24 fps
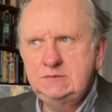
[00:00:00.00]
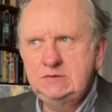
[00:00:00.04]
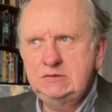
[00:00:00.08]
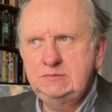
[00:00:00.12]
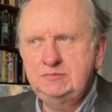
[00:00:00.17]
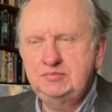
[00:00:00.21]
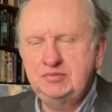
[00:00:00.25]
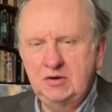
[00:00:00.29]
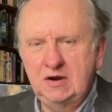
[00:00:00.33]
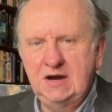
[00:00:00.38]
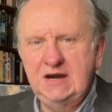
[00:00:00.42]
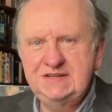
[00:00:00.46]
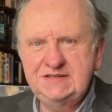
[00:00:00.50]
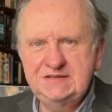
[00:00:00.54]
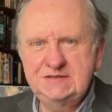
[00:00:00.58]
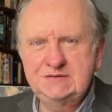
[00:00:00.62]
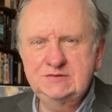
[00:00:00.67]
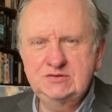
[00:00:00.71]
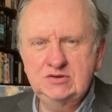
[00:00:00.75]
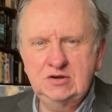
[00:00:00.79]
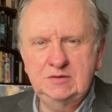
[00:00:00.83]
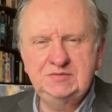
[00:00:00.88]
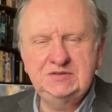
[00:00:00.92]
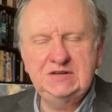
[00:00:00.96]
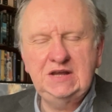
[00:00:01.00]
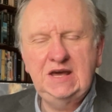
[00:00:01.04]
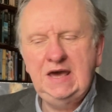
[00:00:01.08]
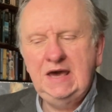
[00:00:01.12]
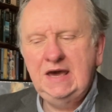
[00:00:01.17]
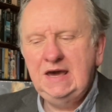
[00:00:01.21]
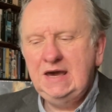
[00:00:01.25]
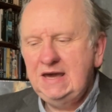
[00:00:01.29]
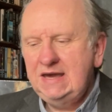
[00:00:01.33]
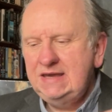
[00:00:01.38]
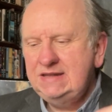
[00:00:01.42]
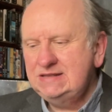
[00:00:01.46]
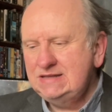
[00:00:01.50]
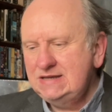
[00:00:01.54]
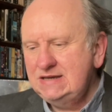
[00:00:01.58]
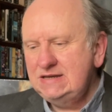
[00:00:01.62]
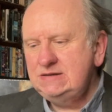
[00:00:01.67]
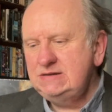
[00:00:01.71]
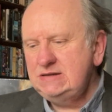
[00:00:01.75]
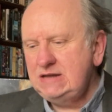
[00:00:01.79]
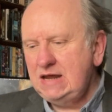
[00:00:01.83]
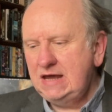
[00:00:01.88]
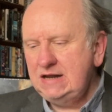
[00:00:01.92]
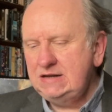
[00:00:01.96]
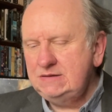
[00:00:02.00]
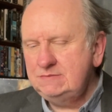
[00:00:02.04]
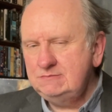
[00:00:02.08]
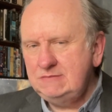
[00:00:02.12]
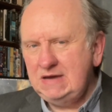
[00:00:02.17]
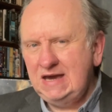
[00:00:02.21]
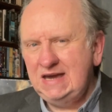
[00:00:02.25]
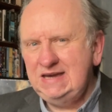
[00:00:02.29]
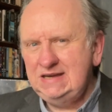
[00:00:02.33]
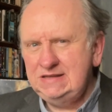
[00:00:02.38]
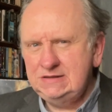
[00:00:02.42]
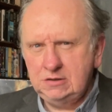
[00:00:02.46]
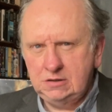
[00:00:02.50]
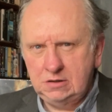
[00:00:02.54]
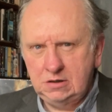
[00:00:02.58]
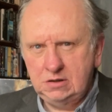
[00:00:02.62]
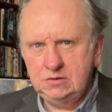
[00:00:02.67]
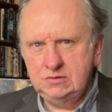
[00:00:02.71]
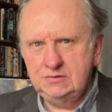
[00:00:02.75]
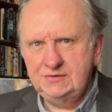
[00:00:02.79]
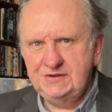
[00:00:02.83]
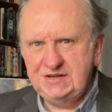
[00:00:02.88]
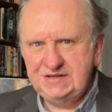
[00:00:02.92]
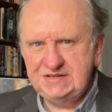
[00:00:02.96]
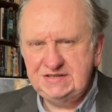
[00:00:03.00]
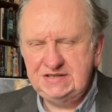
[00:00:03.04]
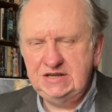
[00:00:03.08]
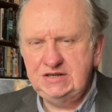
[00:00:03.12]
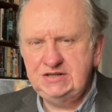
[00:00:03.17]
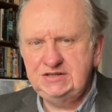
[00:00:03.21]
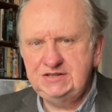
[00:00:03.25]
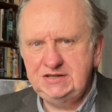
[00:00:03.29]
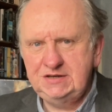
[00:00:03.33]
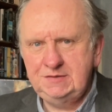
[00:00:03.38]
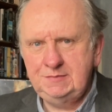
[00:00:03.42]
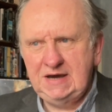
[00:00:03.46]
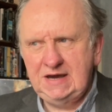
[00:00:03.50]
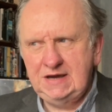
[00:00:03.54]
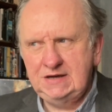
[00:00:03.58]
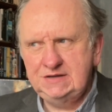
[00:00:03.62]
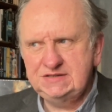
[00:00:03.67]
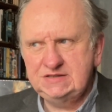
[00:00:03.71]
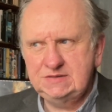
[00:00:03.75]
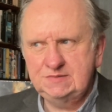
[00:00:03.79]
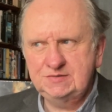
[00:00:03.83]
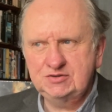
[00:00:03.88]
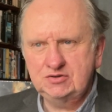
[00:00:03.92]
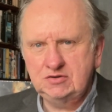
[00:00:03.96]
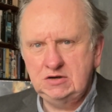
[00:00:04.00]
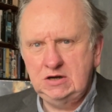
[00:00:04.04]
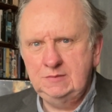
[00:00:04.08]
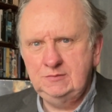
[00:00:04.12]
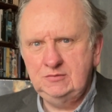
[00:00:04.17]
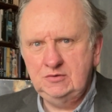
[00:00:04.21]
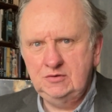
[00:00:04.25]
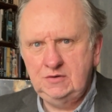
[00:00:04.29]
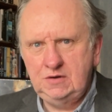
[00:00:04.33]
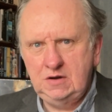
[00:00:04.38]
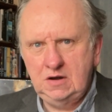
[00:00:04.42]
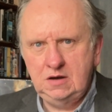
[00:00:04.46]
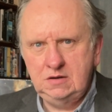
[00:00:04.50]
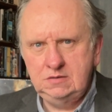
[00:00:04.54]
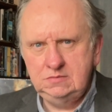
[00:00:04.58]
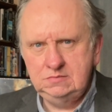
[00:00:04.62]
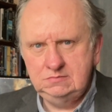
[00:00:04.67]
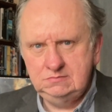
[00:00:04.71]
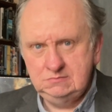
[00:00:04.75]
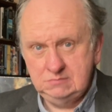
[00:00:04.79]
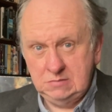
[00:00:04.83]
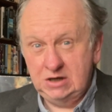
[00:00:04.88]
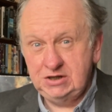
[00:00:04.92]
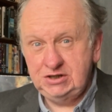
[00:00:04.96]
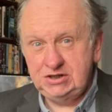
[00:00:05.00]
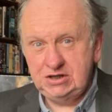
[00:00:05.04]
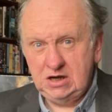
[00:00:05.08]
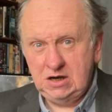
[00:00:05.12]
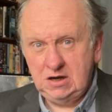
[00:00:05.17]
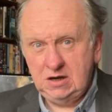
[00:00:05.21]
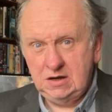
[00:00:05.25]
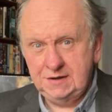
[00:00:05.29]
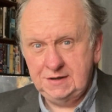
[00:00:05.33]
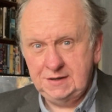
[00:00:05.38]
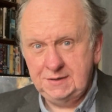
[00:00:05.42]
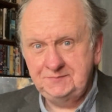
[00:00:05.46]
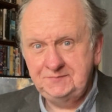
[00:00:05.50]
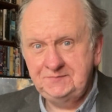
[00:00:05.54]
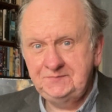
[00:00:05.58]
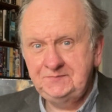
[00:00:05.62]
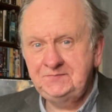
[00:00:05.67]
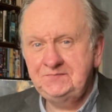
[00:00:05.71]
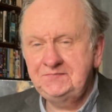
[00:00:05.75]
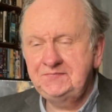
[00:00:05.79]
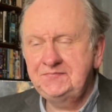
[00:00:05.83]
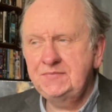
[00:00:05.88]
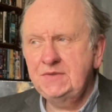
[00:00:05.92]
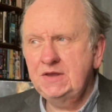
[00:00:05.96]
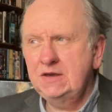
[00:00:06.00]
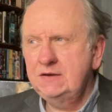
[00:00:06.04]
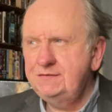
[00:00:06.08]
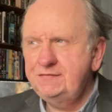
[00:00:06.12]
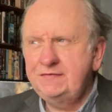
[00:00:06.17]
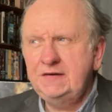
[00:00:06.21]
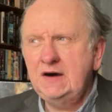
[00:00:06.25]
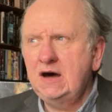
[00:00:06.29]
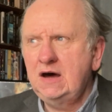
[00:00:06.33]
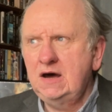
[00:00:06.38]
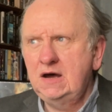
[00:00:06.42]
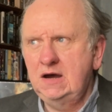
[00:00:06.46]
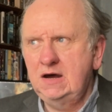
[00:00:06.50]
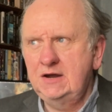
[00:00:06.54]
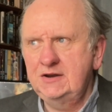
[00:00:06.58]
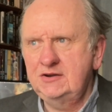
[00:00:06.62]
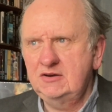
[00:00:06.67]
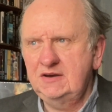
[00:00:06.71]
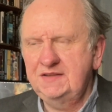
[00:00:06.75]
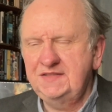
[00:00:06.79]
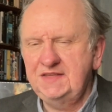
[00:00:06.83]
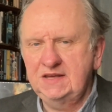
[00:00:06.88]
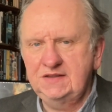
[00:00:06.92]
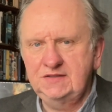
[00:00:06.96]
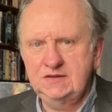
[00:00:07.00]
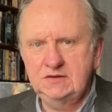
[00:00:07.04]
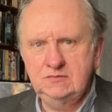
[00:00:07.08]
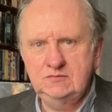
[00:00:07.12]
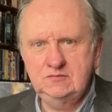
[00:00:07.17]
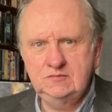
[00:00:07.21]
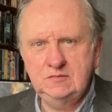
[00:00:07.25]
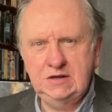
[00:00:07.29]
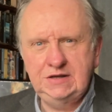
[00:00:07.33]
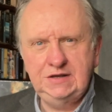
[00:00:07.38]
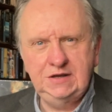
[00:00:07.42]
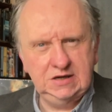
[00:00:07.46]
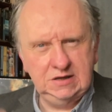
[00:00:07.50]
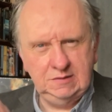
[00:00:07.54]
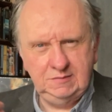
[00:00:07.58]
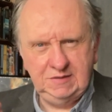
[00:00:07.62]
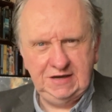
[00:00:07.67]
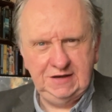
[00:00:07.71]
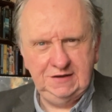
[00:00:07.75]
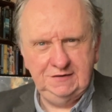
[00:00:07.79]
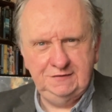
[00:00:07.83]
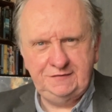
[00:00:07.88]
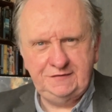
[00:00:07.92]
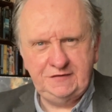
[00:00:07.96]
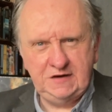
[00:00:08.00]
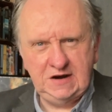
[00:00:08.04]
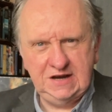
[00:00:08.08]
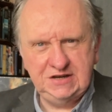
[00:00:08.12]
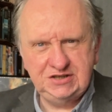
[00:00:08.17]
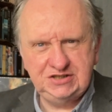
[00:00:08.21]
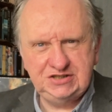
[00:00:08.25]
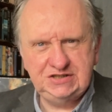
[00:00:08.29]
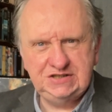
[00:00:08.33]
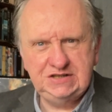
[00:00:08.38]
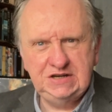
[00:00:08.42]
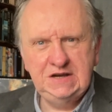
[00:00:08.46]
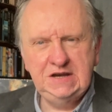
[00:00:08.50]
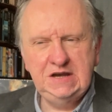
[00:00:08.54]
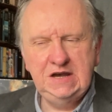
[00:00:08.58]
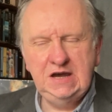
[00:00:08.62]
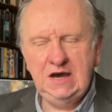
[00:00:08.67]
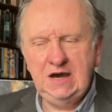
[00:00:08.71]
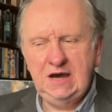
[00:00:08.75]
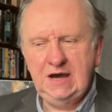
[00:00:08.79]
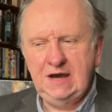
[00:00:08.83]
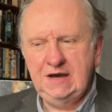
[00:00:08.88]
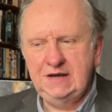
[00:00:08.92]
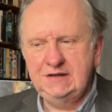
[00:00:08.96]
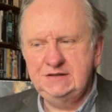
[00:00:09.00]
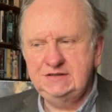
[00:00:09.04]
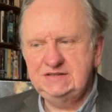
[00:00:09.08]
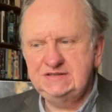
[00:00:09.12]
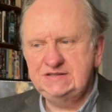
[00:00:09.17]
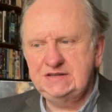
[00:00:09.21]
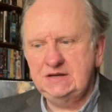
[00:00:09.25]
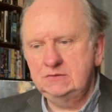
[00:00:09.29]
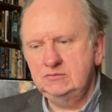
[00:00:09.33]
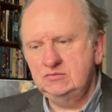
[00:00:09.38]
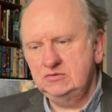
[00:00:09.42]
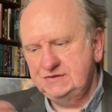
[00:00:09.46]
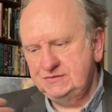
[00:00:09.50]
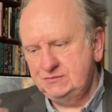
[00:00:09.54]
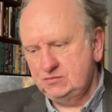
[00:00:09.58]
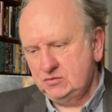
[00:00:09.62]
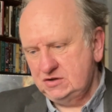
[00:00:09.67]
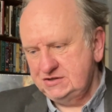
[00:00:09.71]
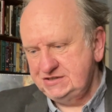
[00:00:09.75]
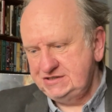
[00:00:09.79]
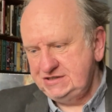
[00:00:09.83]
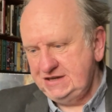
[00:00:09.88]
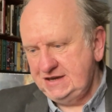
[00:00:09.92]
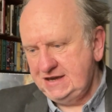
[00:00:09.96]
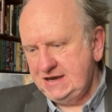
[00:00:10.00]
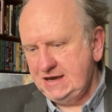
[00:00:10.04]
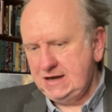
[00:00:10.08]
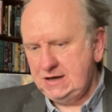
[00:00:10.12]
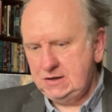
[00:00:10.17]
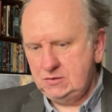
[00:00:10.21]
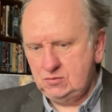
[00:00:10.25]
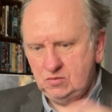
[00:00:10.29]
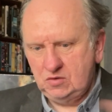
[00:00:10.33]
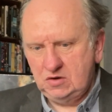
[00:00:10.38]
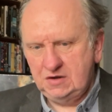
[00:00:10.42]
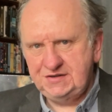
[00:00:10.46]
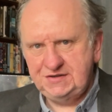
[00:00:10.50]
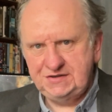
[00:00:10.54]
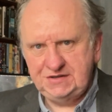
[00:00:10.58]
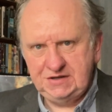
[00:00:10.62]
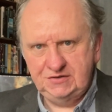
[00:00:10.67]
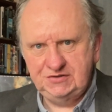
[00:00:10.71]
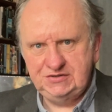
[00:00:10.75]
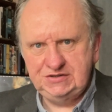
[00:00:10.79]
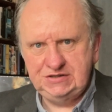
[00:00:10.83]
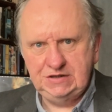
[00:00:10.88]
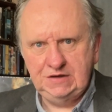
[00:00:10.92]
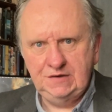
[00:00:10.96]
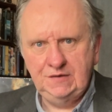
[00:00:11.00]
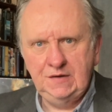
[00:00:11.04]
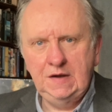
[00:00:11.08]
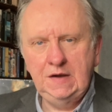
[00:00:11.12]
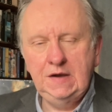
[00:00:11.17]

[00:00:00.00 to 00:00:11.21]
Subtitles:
prior to subscription, it made the whole decision about subscribe or not much harder. Far harder, I think, than when you're coming in fresh and deciding, well, what do you get, what don't you?